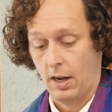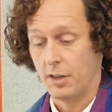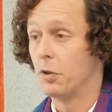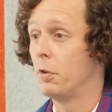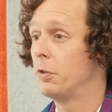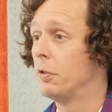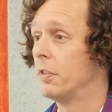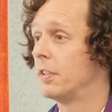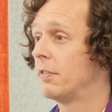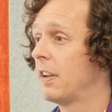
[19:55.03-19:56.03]
I told you
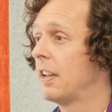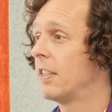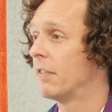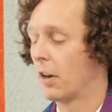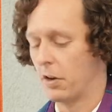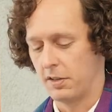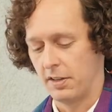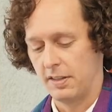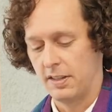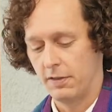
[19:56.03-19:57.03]
this faith of ours
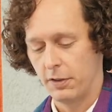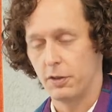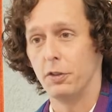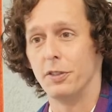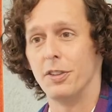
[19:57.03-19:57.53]
is difficult